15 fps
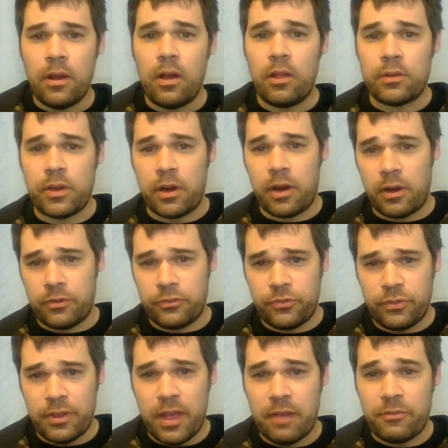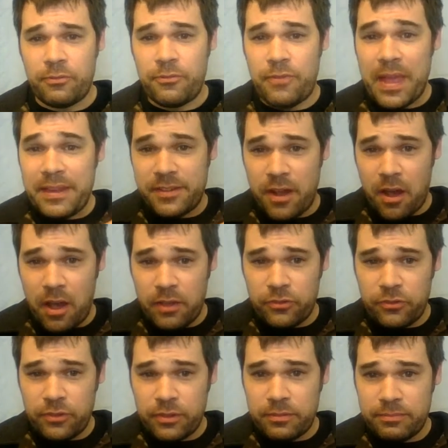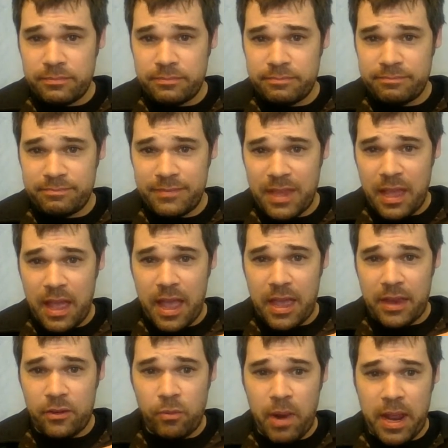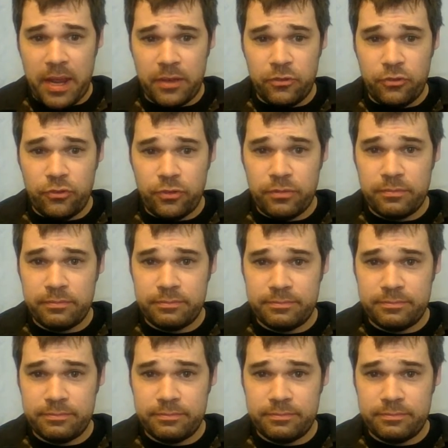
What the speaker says: All cards have a fate cost and a range,